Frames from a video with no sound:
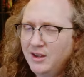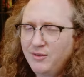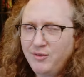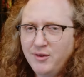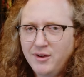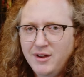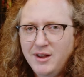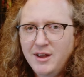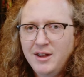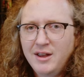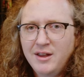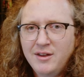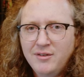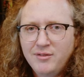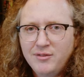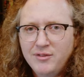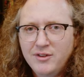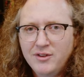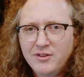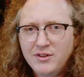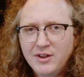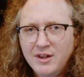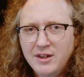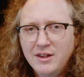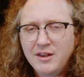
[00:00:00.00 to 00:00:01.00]
If I
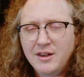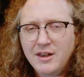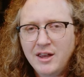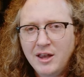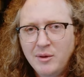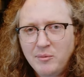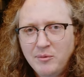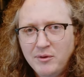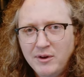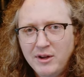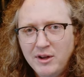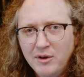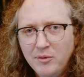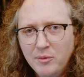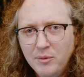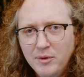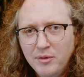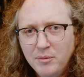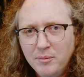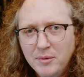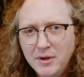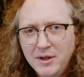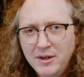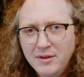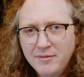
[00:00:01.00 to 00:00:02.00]
have to take a camera
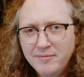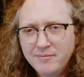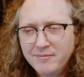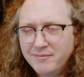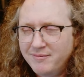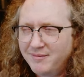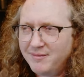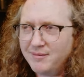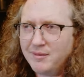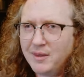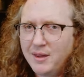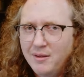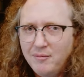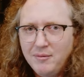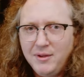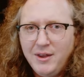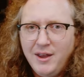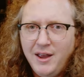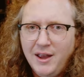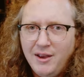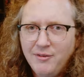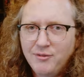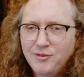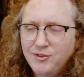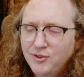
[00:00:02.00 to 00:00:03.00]
out with me, I
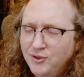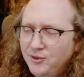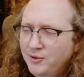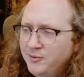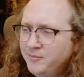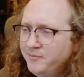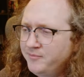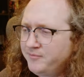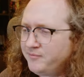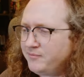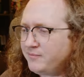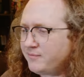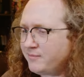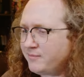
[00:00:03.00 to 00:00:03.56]
mean, have to.